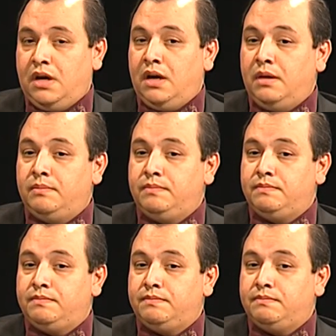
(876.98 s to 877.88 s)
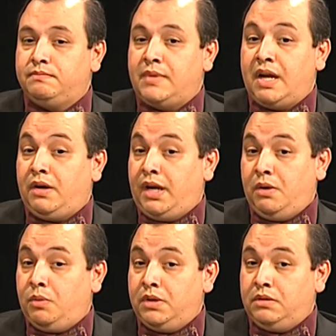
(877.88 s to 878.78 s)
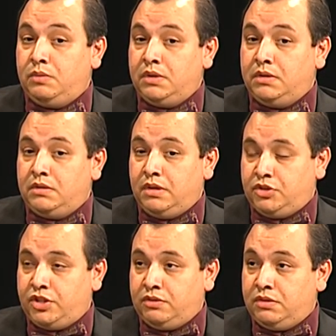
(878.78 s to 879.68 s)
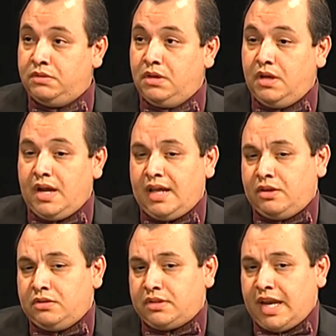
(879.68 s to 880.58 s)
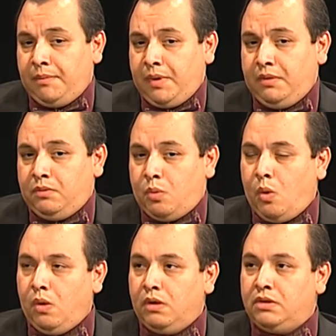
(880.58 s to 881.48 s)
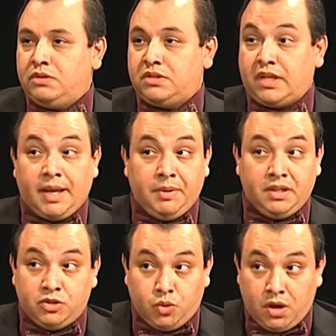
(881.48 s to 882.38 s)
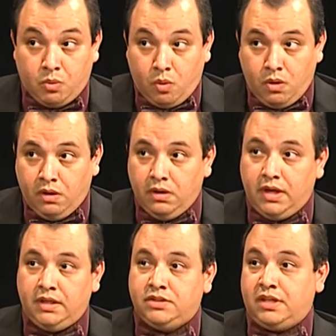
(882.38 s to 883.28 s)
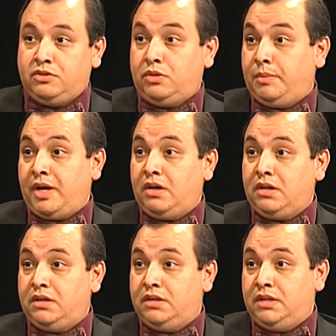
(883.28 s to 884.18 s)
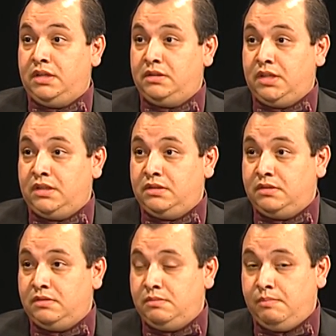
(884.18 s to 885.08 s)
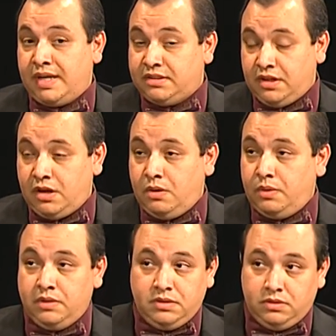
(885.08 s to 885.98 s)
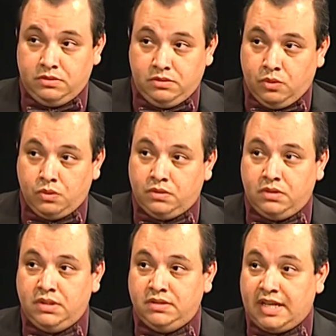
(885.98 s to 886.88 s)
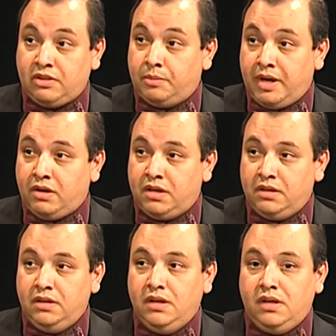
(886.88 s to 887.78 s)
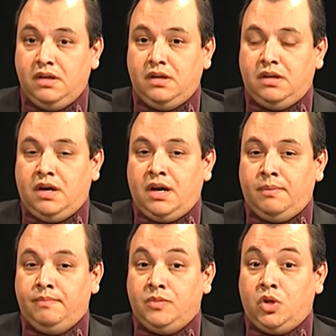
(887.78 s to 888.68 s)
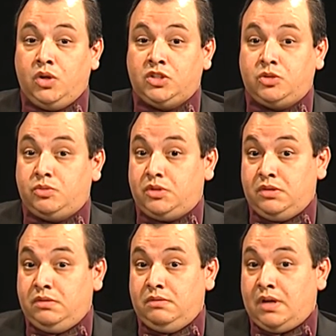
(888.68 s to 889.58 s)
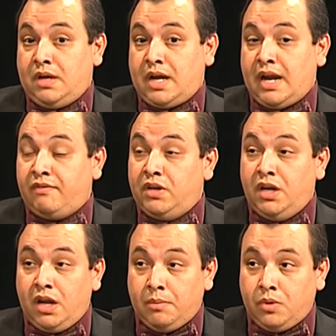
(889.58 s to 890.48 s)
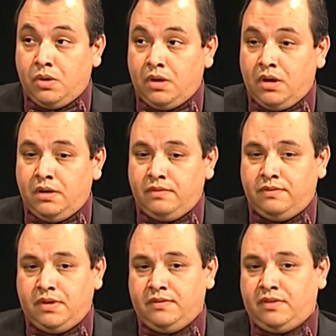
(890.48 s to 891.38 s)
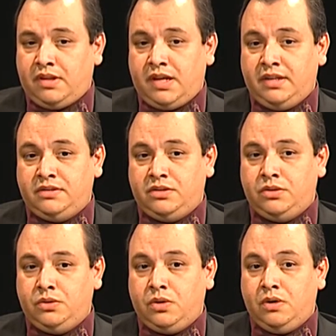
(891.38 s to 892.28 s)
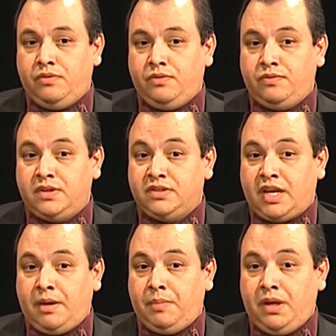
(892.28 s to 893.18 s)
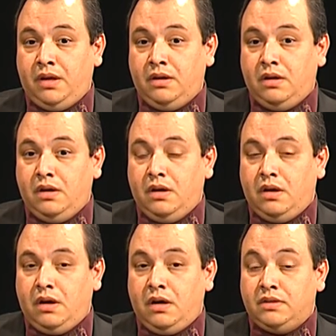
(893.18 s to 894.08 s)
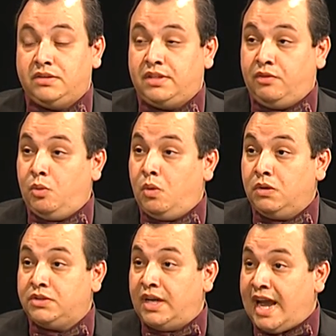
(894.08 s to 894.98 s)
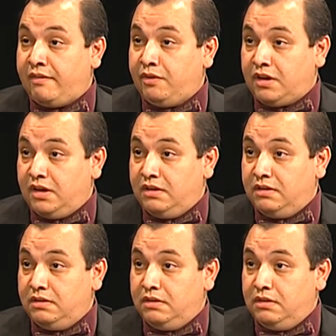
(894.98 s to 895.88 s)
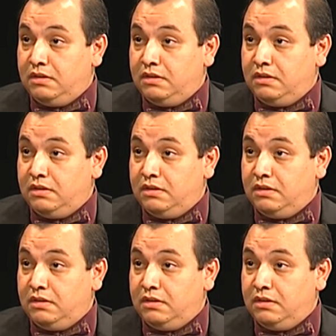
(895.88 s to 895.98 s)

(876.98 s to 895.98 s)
Uh, they're here with, with their children. And they're escaping war. They're escaping the drug war in right. Central America and in, in Mexico and North in South America. Mm-hmm. Uh, ex- I have a number of, of clients who are f- escaping uh, civil wars in Africa. Mm-hmm.